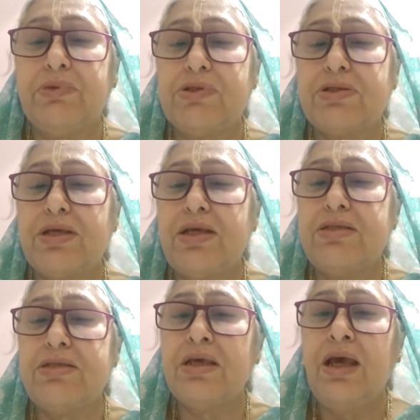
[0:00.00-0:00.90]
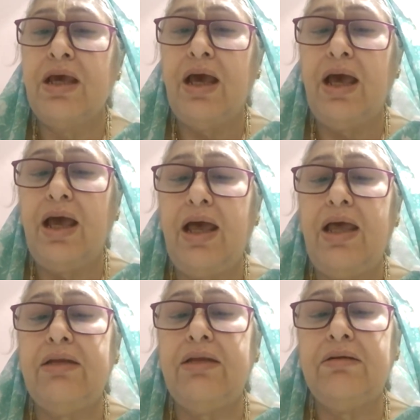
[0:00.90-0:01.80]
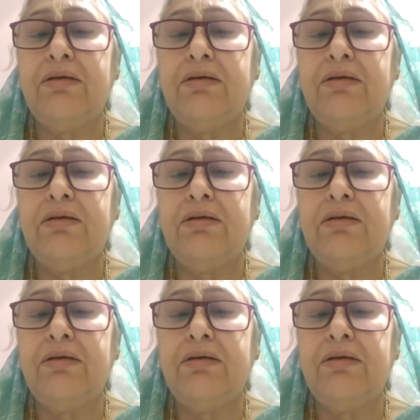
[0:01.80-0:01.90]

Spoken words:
process and